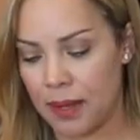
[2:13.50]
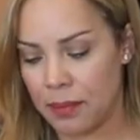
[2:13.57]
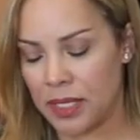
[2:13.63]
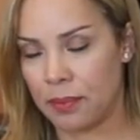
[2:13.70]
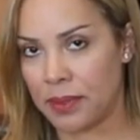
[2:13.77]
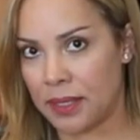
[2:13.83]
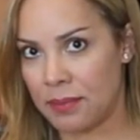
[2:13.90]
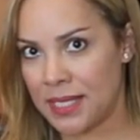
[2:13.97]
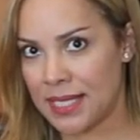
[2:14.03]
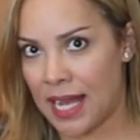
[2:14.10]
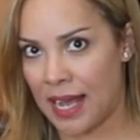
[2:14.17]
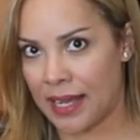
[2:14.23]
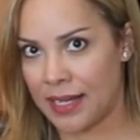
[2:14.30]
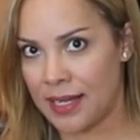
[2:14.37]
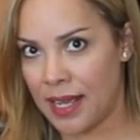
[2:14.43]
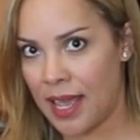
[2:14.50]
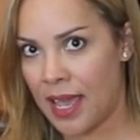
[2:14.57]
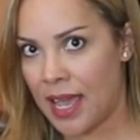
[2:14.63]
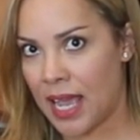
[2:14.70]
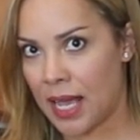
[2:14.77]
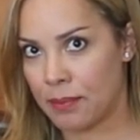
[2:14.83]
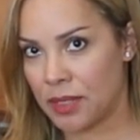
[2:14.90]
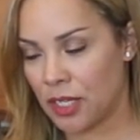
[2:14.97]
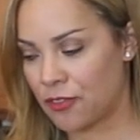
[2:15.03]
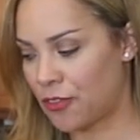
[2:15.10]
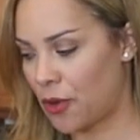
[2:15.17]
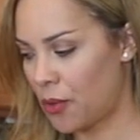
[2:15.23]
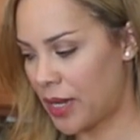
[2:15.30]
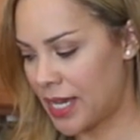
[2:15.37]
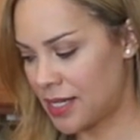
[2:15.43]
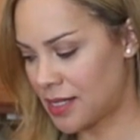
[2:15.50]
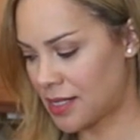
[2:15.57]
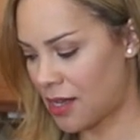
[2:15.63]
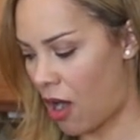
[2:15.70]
I'm gonna put them aside, and I'm gonna focus